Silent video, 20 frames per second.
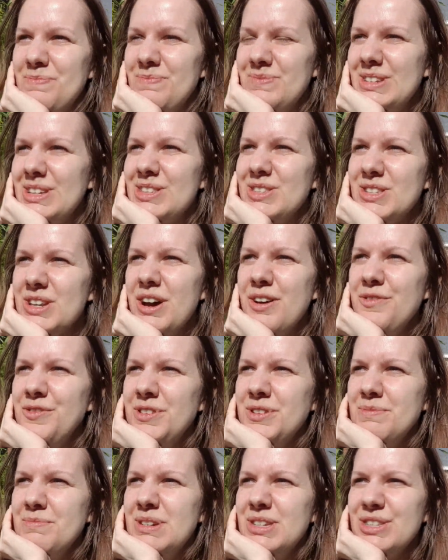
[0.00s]
it's
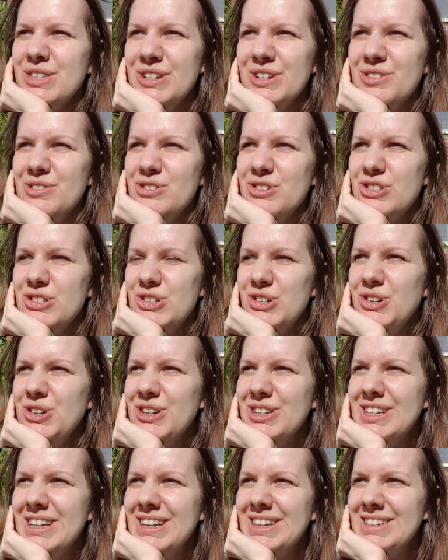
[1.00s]
often
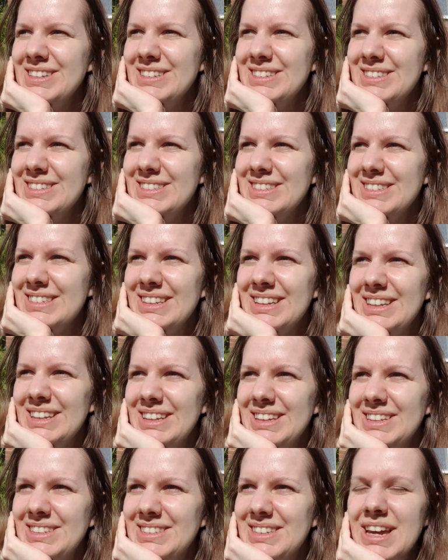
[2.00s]
misunderstood and
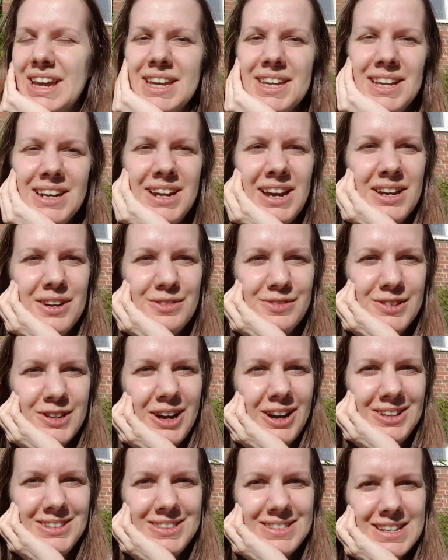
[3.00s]
taken out of
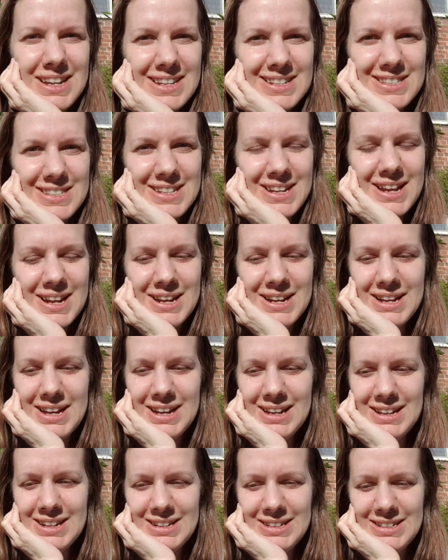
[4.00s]
context
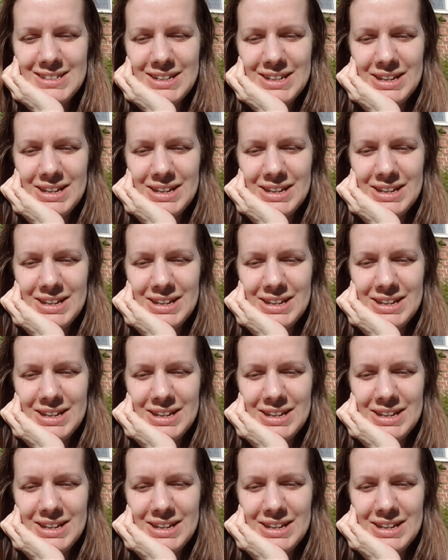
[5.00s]
and